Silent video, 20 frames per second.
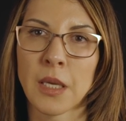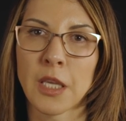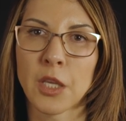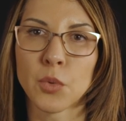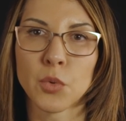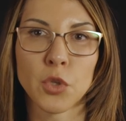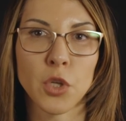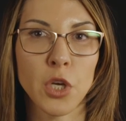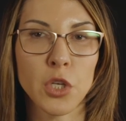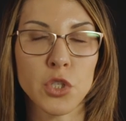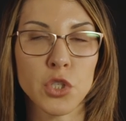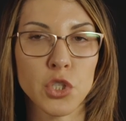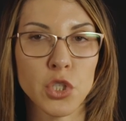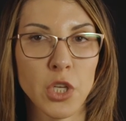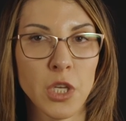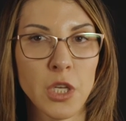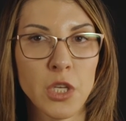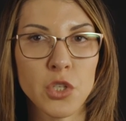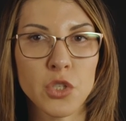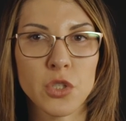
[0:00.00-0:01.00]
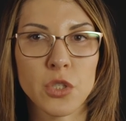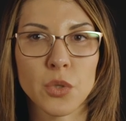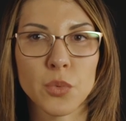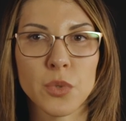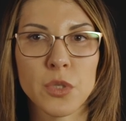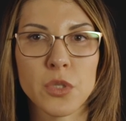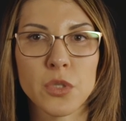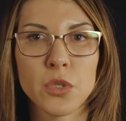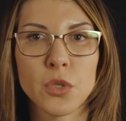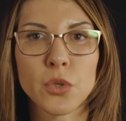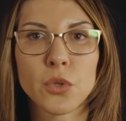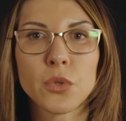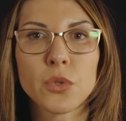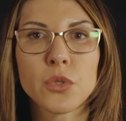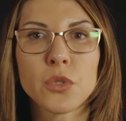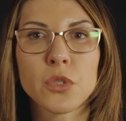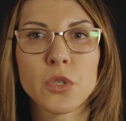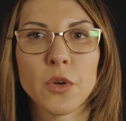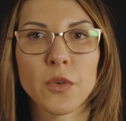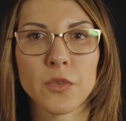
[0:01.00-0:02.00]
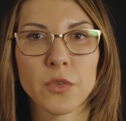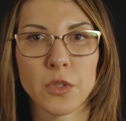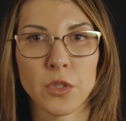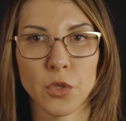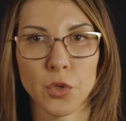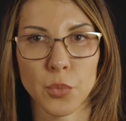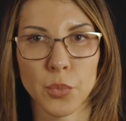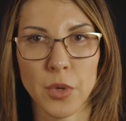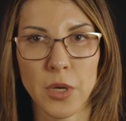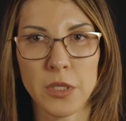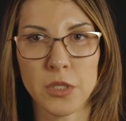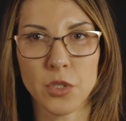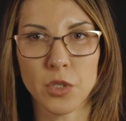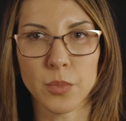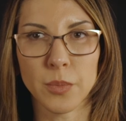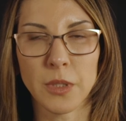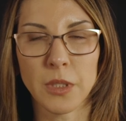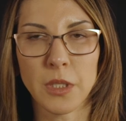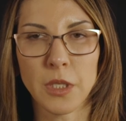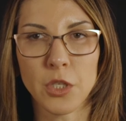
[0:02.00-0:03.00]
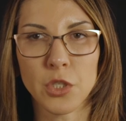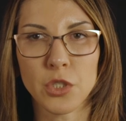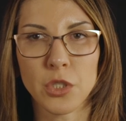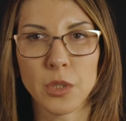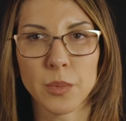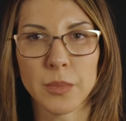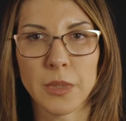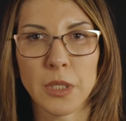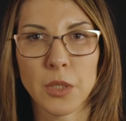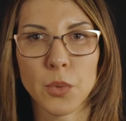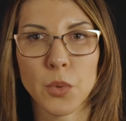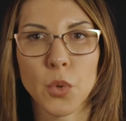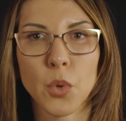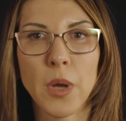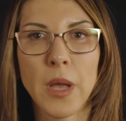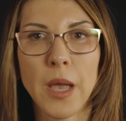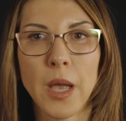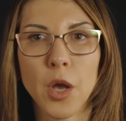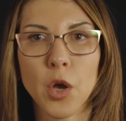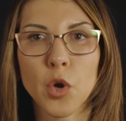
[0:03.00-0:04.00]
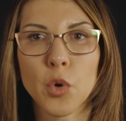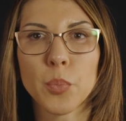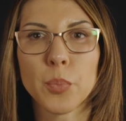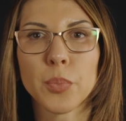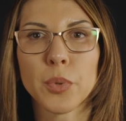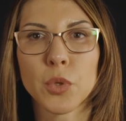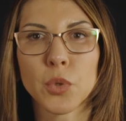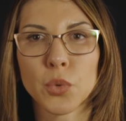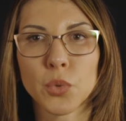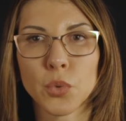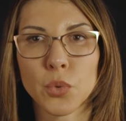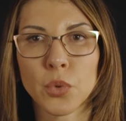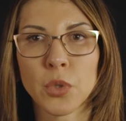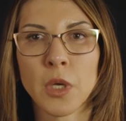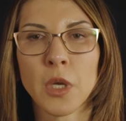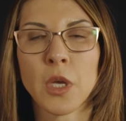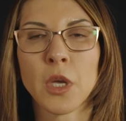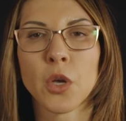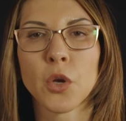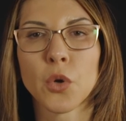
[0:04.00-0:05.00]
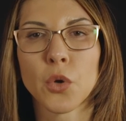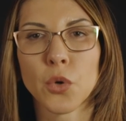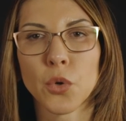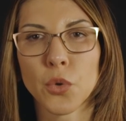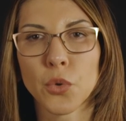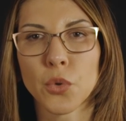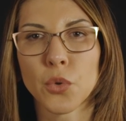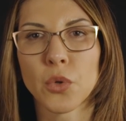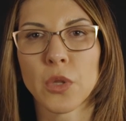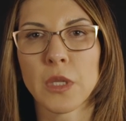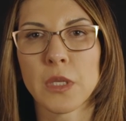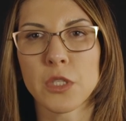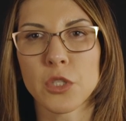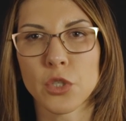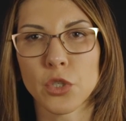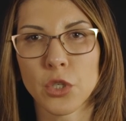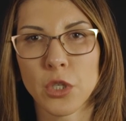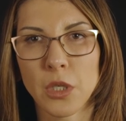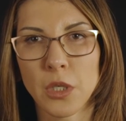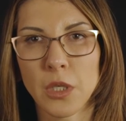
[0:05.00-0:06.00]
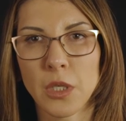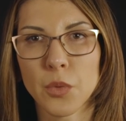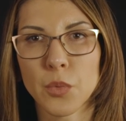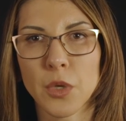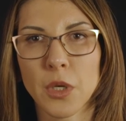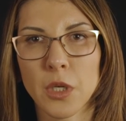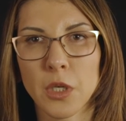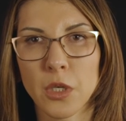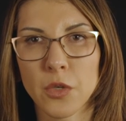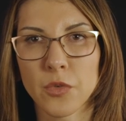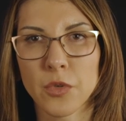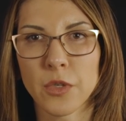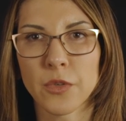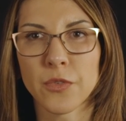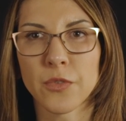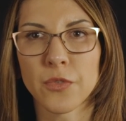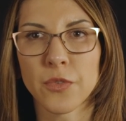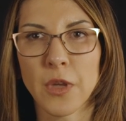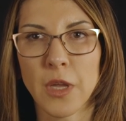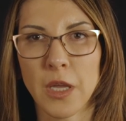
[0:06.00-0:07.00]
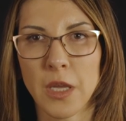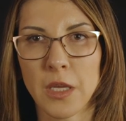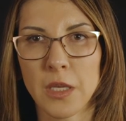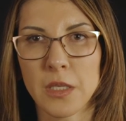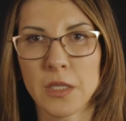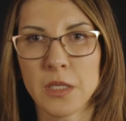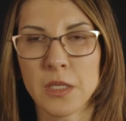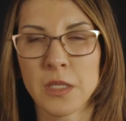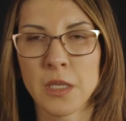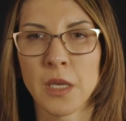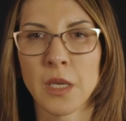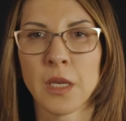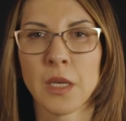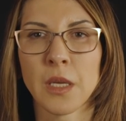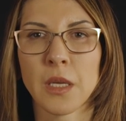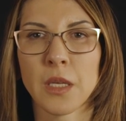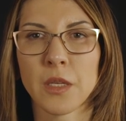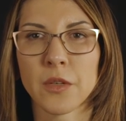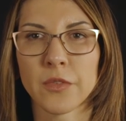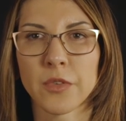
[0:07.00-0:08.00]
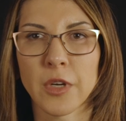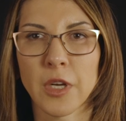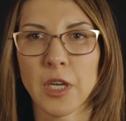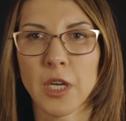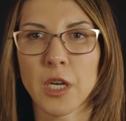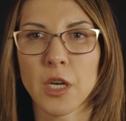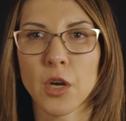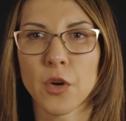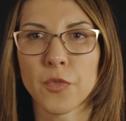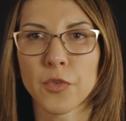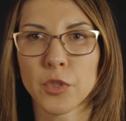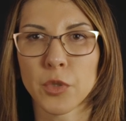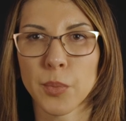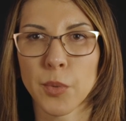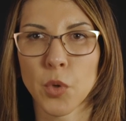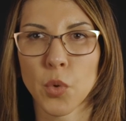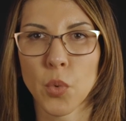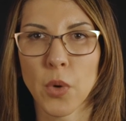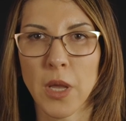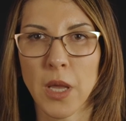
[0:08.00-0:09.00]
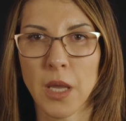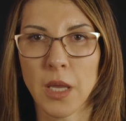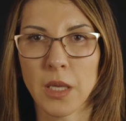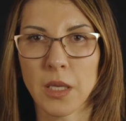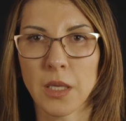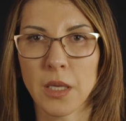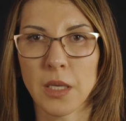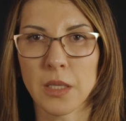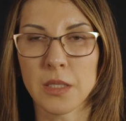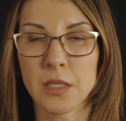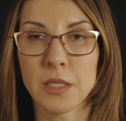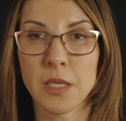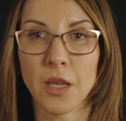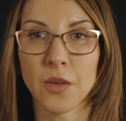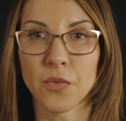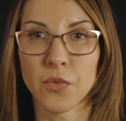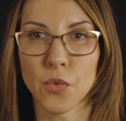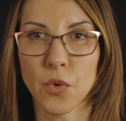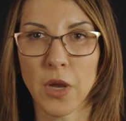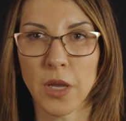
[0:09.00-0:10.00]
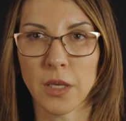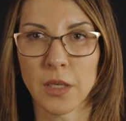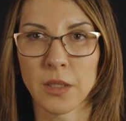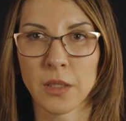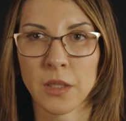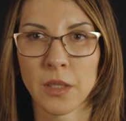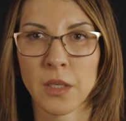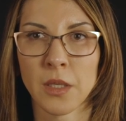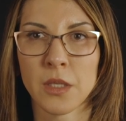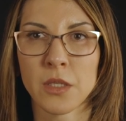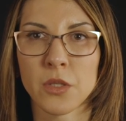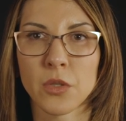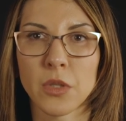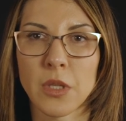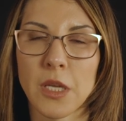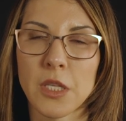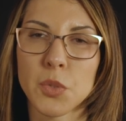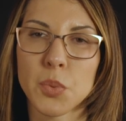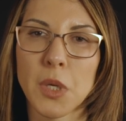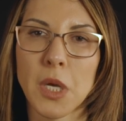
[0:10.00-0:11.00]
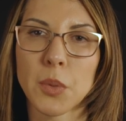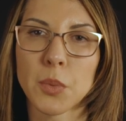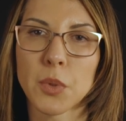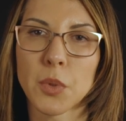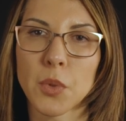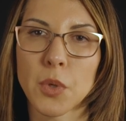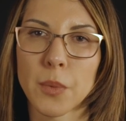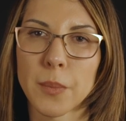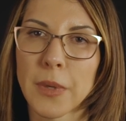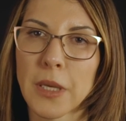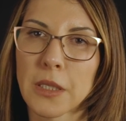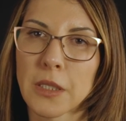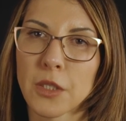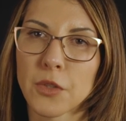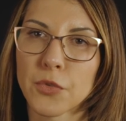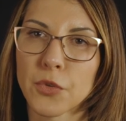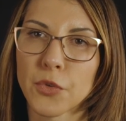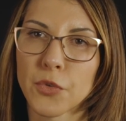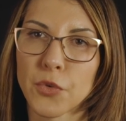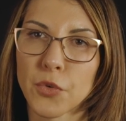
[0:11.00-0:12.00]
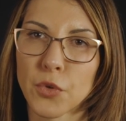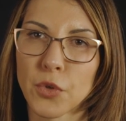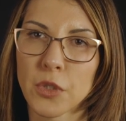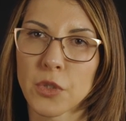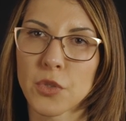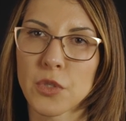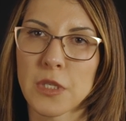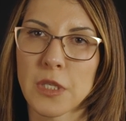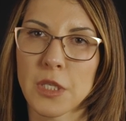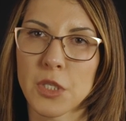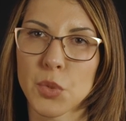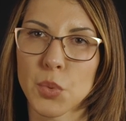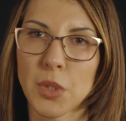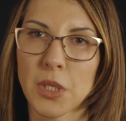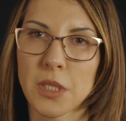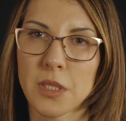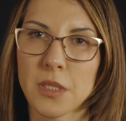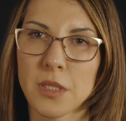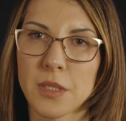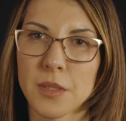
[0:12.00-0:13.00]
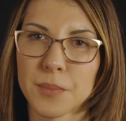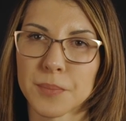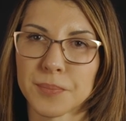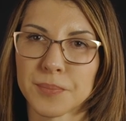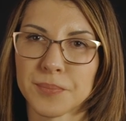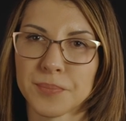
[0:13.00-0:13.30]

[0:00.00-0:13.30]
It will not change the results of your breast augmentation, but it will help you go through this early recovery phase in a very comfortable way and safe way. So that's why we recommend it for four to six weeks.